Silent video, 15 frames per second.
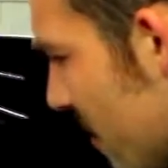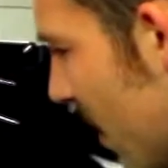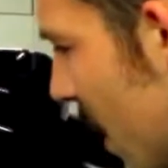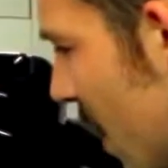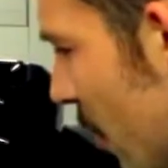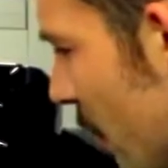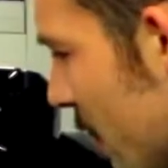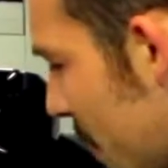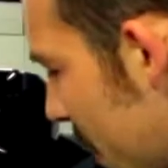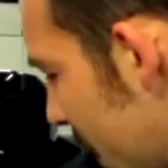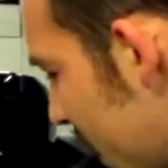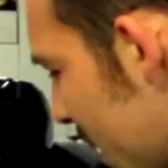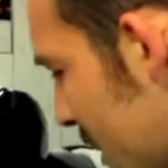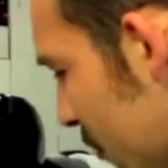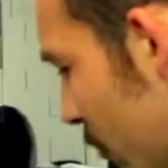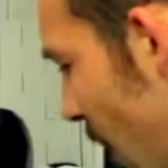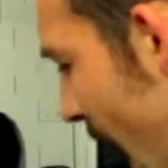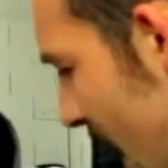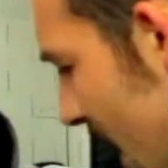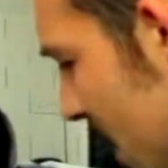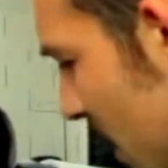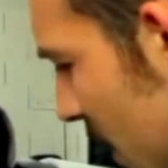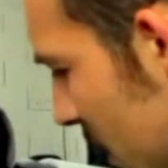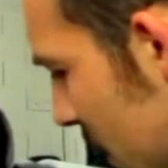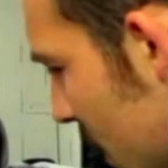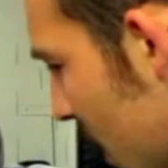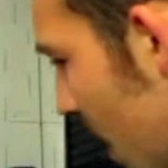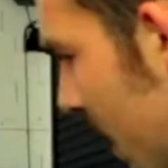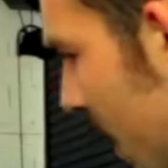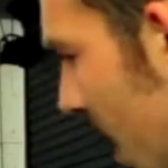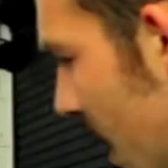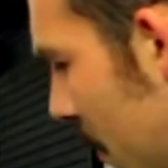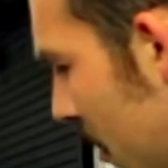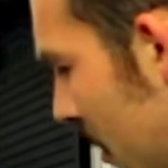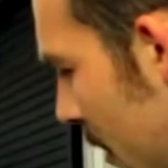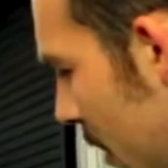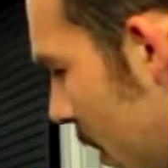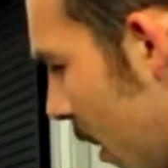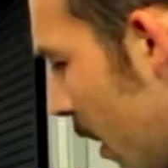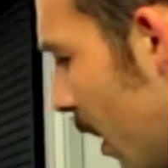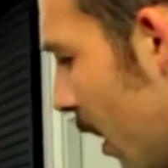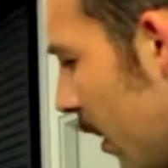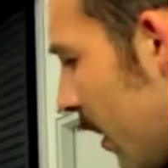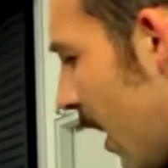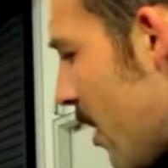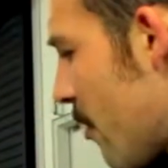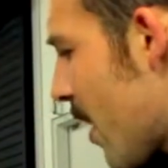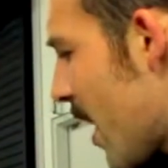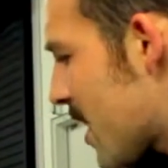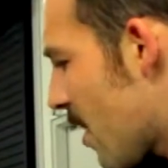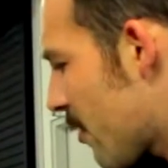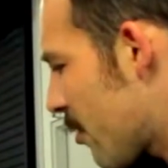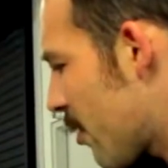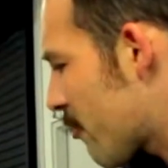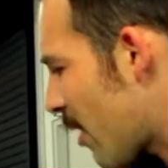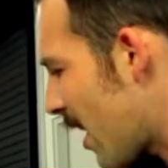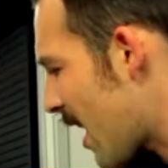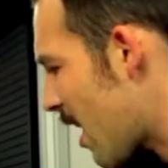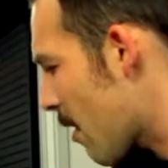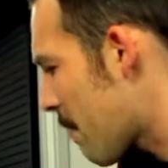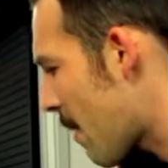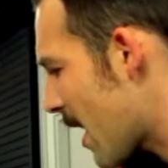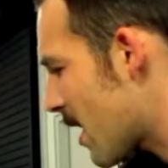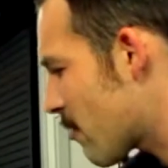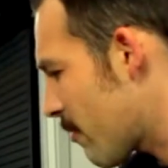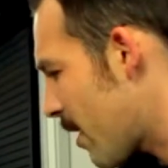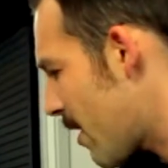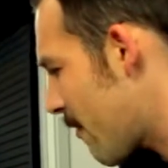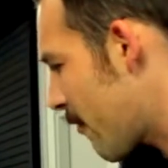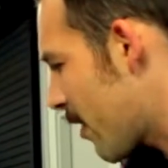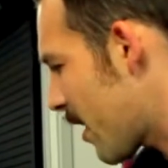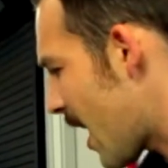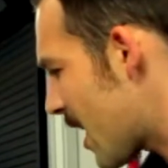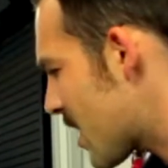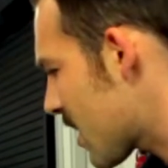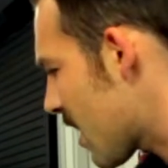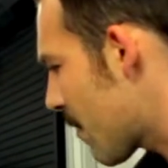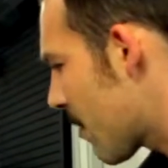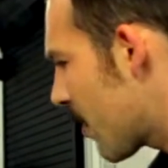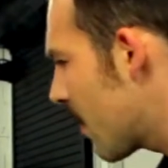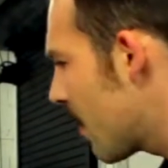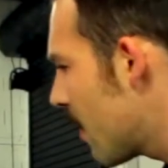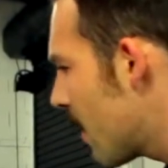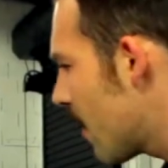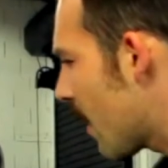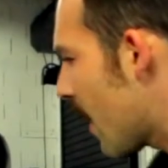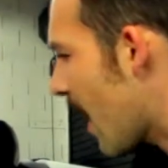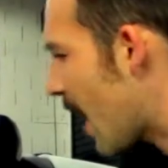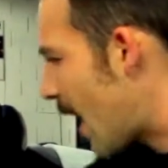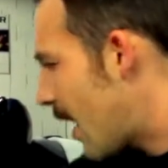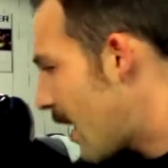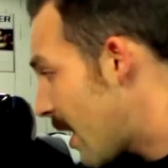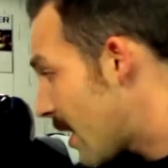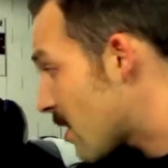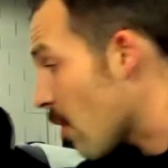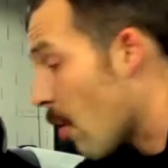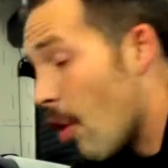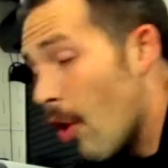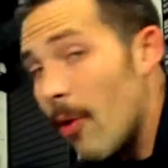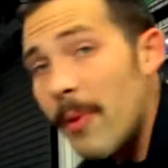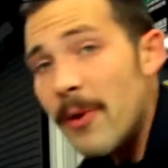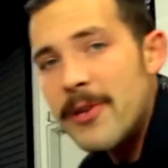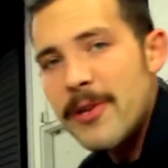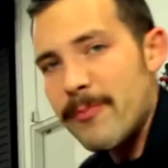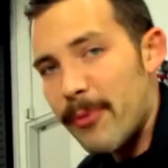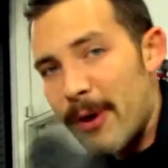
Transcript: this video is because riding season's coming up. A lot of you guys out there are trying to get your bikes ready for a nice summer, and it's almost